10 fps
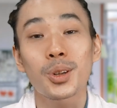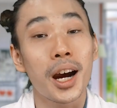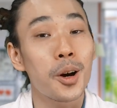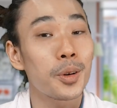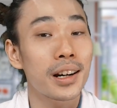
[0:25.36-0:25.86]
to
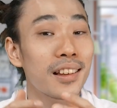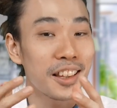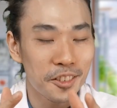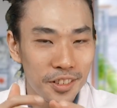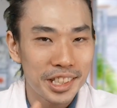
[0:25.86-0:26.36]
our
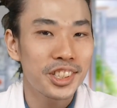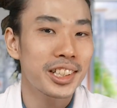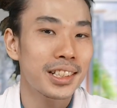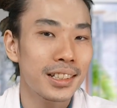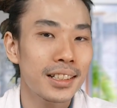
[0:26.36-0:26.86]
lovely
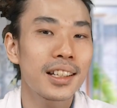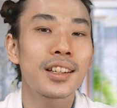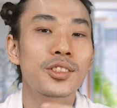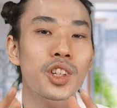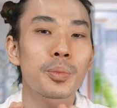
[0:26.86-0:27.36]
channel,
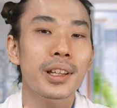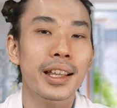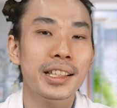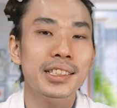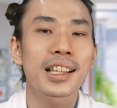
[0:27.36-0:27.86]
Triple
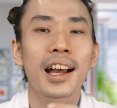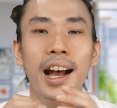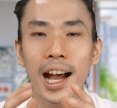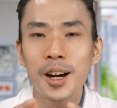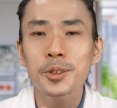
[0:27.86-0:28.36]
H,
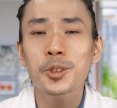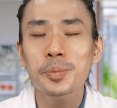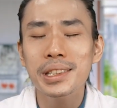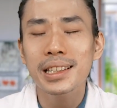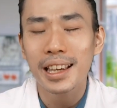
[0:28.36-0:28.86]
How to
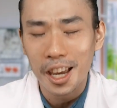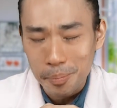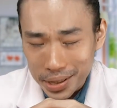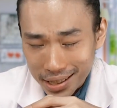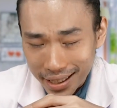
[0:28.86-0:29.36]
Be
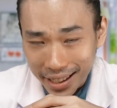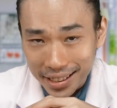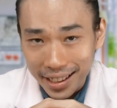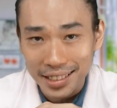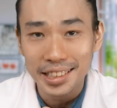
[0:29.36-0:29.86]
Happy
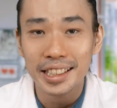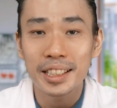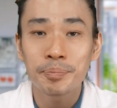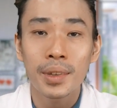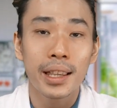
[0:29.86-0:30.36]
and
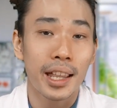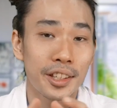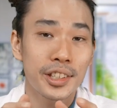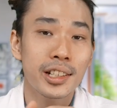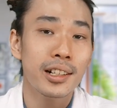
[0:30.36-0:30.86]
Healthy.
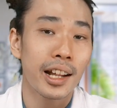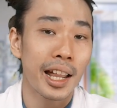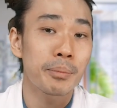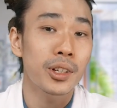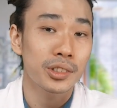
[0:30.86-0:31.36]
And here
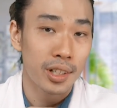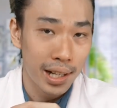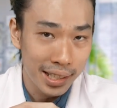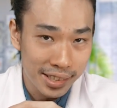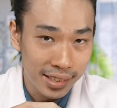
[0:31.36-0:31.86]
I'm Dr.
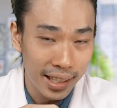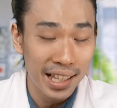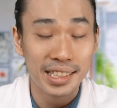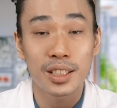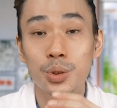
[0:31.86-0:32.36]
Hans
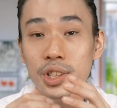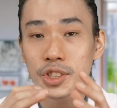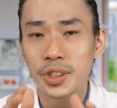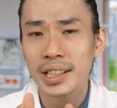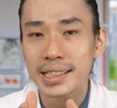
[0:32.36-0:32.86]
as a
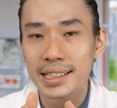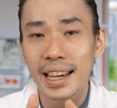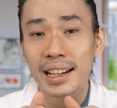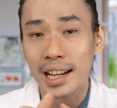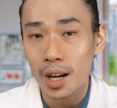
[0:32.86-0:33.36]
nutritionist,
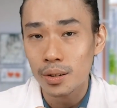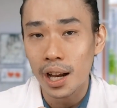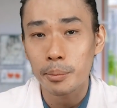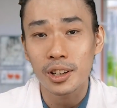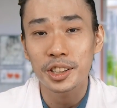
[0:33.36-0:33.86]
and now
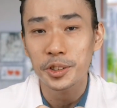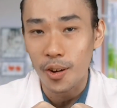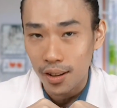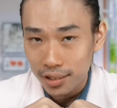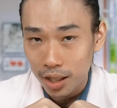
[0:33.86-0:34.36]
I'm gonna
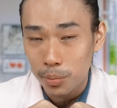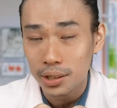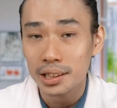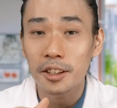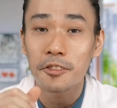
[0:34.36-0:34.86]
talk
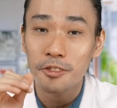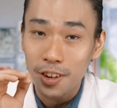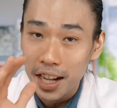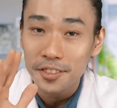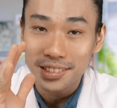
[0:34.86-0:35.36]
about the
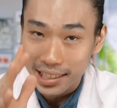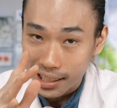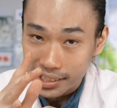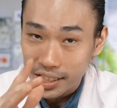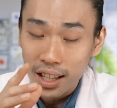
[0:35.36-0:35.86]
five
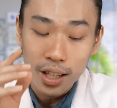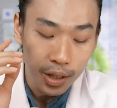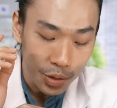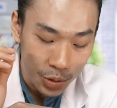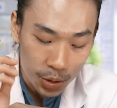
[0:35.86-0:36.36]
things
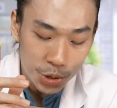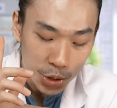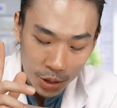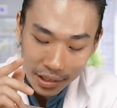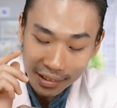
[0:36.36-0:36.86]
you
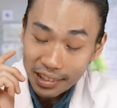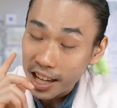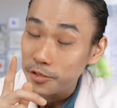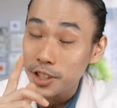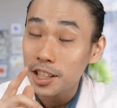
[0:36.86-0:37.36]
should
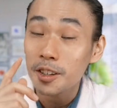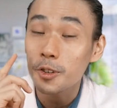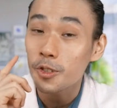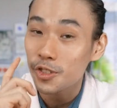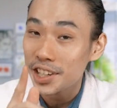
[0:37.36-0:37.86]
never
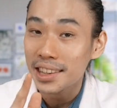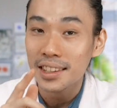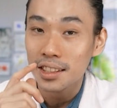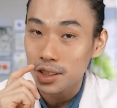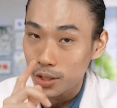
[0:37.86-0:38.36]

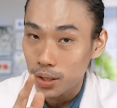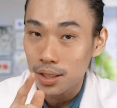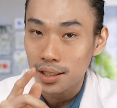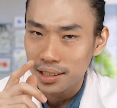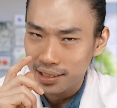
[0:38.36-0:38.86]
feed
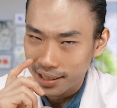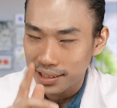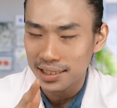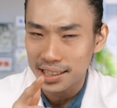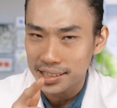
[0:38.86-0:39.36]
your
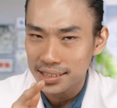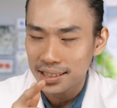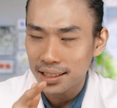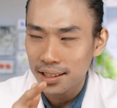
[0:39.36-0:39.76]
kidneys.